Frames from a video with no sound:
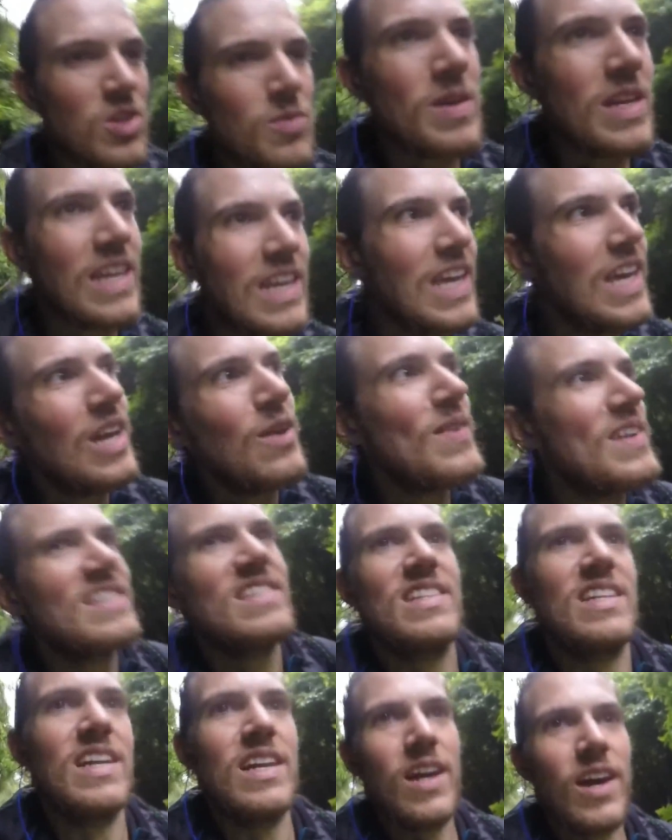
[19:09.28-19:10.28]
so many
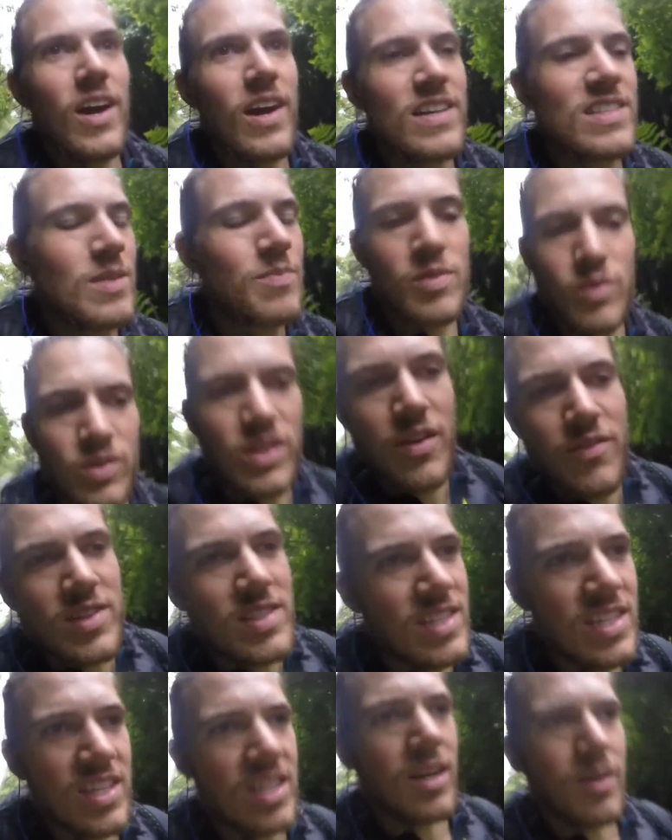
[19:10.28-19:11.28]
kiwis in here, except we'll never
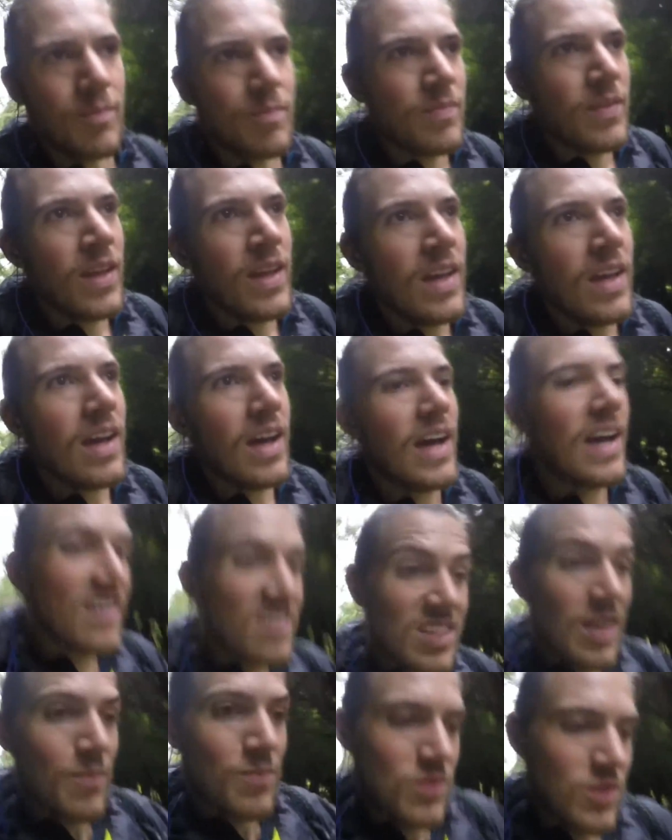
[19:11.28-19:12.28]
see them,
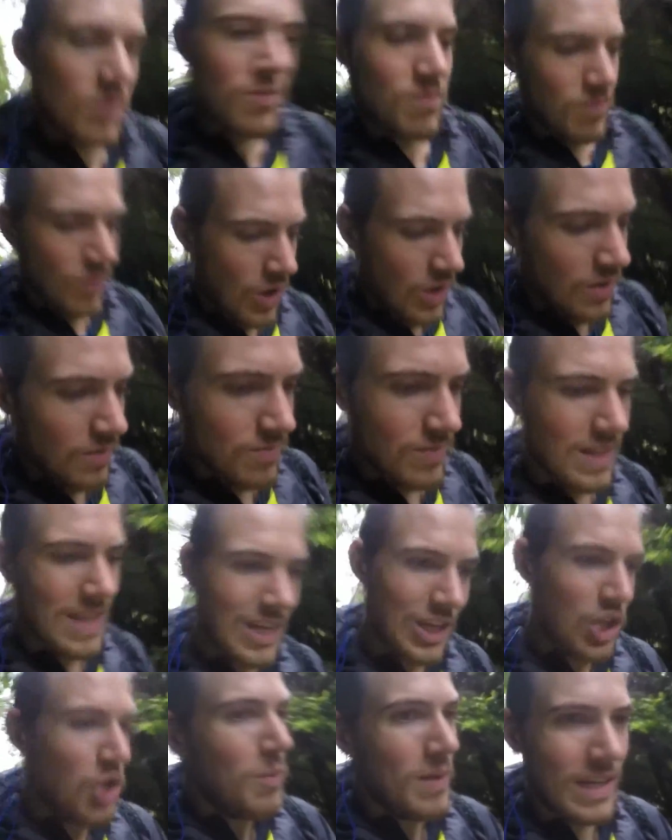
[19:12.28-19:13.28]
except the
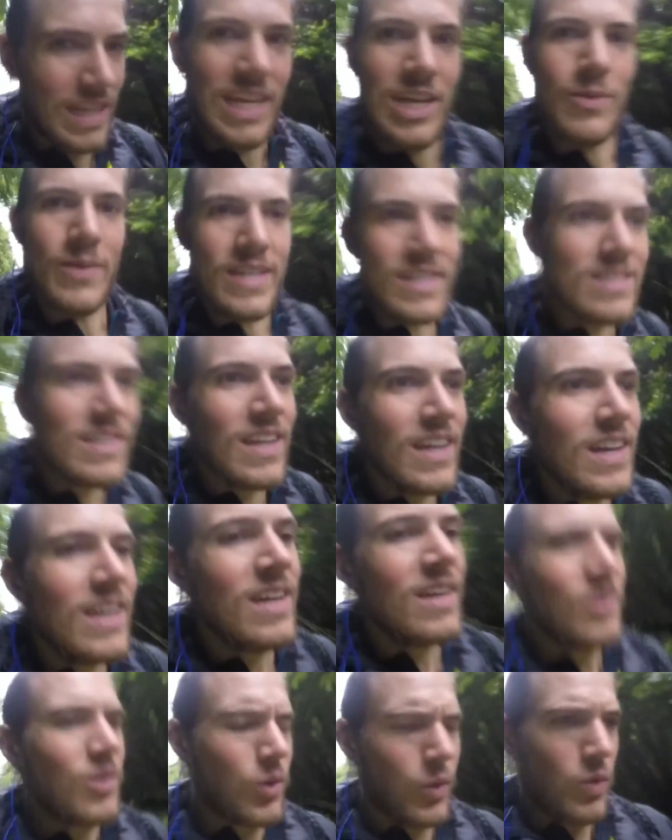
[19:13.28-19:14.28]
human kiwis,
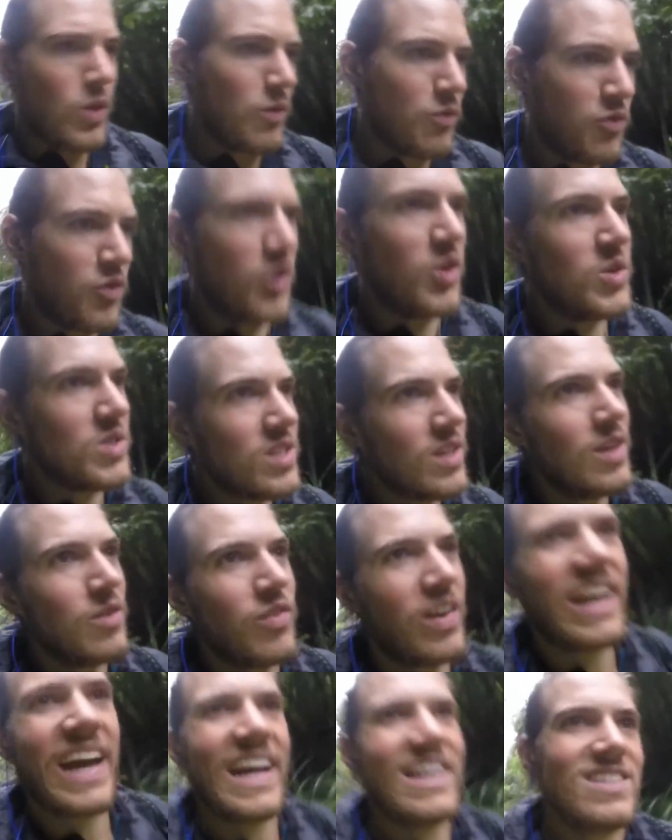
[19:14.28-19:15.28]
or the fruit,
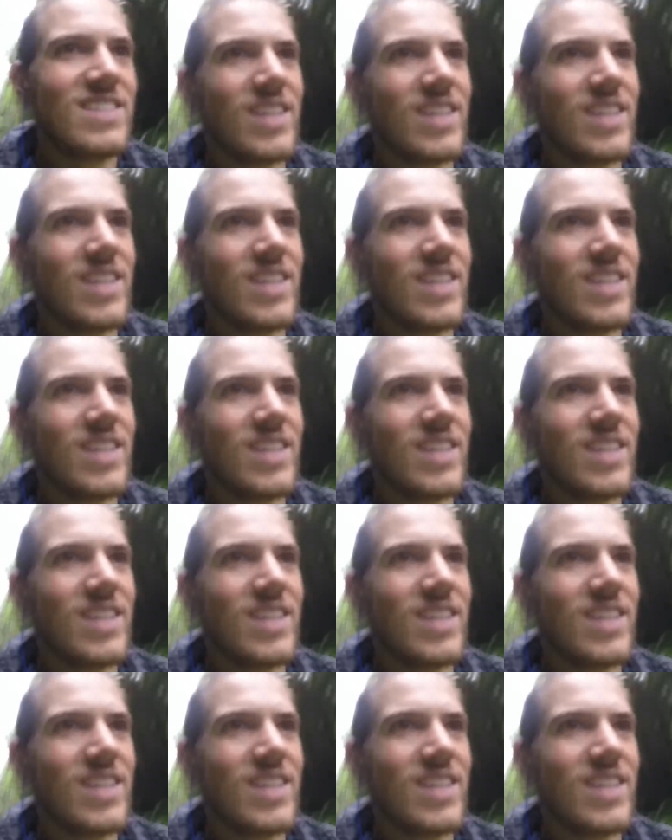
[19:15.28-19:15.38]
if I had